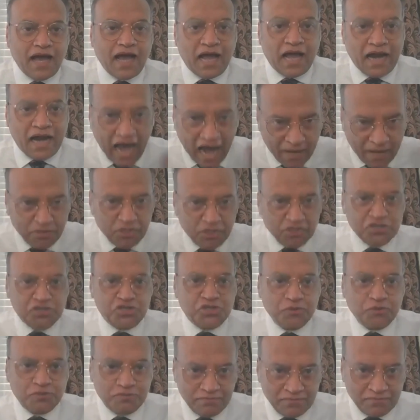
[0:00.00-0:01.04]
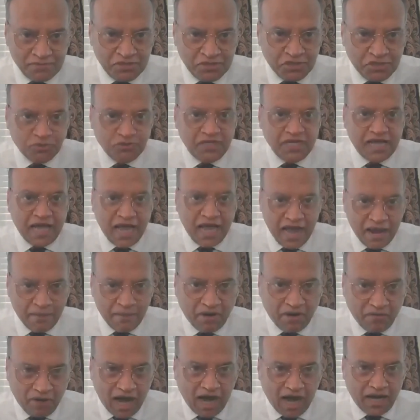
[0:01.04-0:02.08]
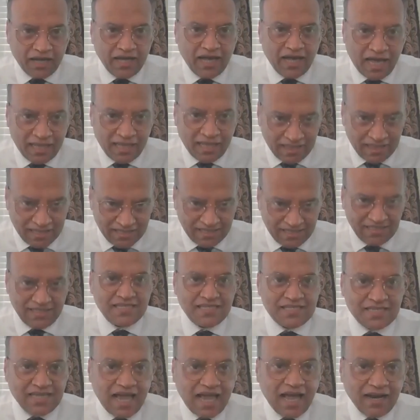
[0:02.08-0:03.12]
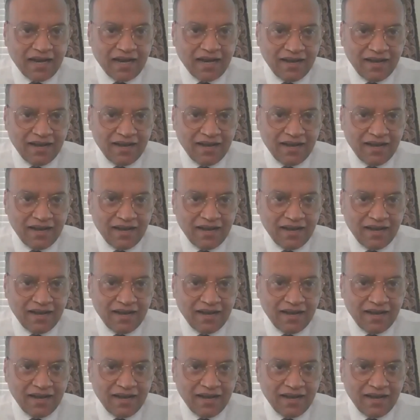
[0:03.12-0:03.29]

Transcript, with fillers: And I'm going to do the MRI and the CT scan.